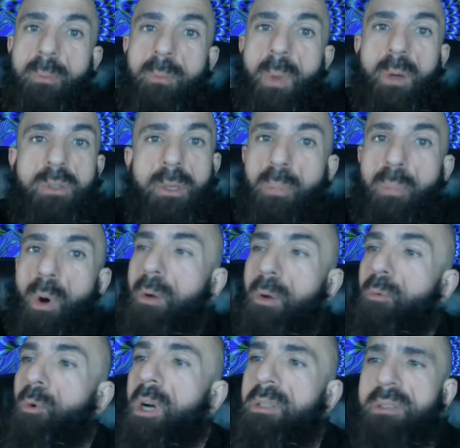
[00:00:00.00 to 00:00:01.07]
the most
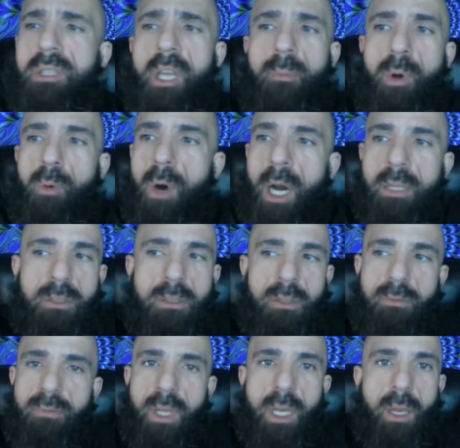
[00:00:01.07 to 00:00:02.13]
important ones of them are watching the
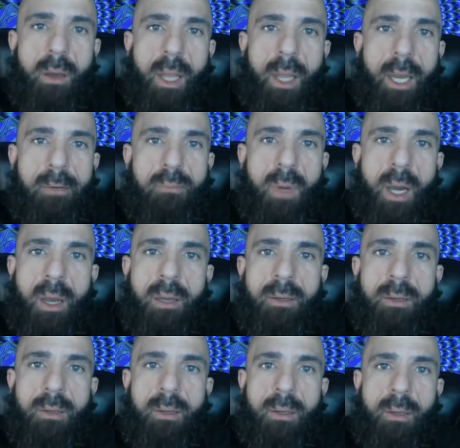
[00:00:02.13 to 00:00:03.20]
video like
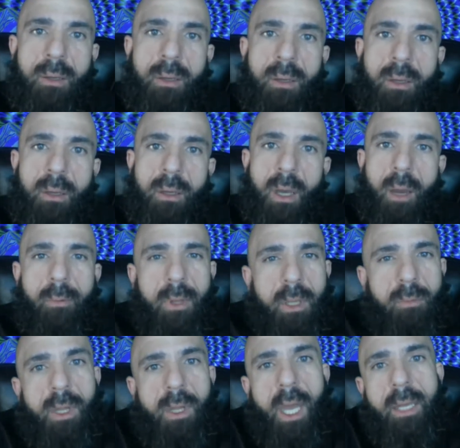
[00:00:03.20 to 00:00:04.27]
mine. I really
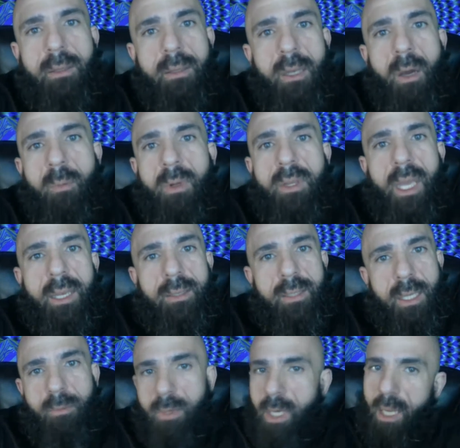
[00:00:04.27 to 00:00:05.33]
would like to know what they
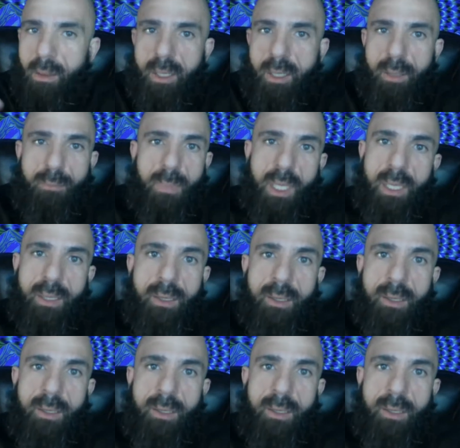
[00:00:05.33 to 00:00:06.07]
see when they look at me.